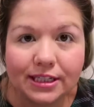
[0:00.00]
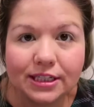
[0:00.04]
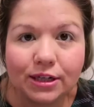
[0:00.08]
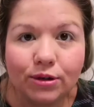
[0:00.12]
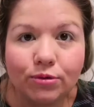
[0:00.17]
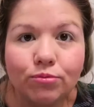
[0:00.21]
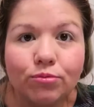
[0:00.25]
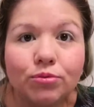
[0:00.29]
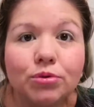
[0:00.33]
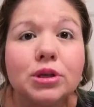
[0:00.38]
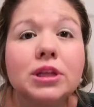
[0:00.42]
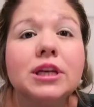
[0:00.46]
It
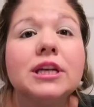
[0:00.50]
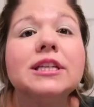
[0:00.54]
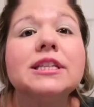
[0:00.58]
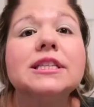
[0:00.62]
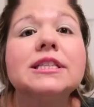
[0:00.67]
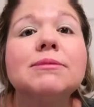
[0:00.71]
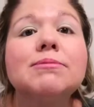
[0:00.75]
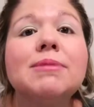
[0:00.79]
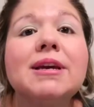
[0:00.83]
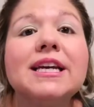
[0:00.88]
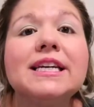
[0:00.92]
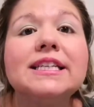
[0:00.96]
really
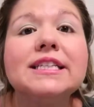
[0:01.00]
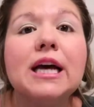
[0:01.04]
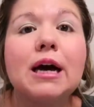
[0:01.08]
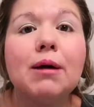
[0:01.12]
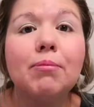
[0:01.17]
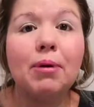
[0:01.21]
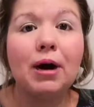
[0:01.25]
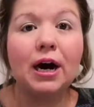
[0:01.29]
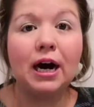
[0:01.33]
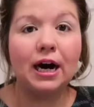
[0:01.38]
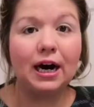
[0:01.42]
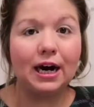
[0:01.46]
just makes a
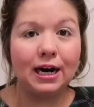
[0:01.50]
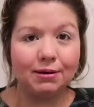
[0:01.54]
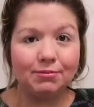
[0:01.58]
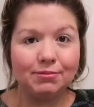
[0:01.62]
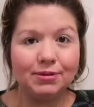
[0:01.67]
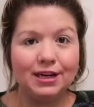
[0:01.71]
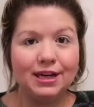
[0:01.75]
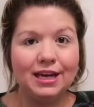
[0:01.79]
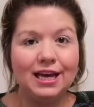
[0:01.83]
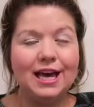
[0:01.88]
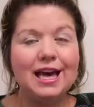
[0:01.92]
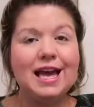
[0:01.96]
pop,
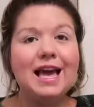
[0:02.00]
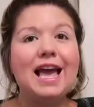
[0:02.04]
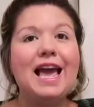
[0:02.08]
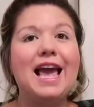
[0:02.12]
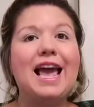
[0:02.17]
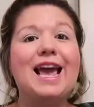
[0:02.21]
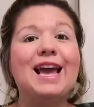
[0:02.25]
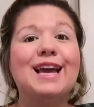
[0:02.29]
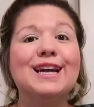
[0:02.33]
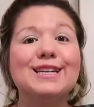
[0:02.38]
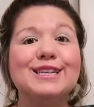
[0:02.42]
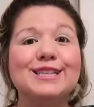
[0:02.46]

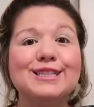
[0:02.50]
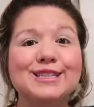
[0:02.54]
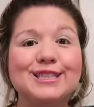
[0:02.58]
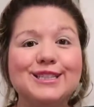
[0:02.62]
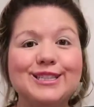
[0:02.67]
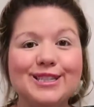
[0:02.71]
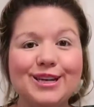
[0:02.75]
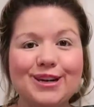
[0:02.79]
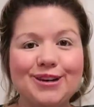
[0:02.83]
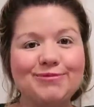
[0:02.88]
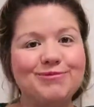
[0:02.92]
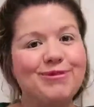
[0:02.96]
and
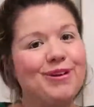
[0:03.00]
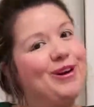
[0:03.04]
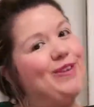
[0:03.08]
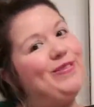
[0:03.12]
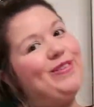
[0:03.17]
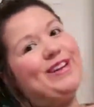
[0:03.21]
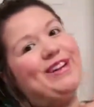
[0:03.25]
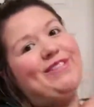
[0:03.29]
so perfect.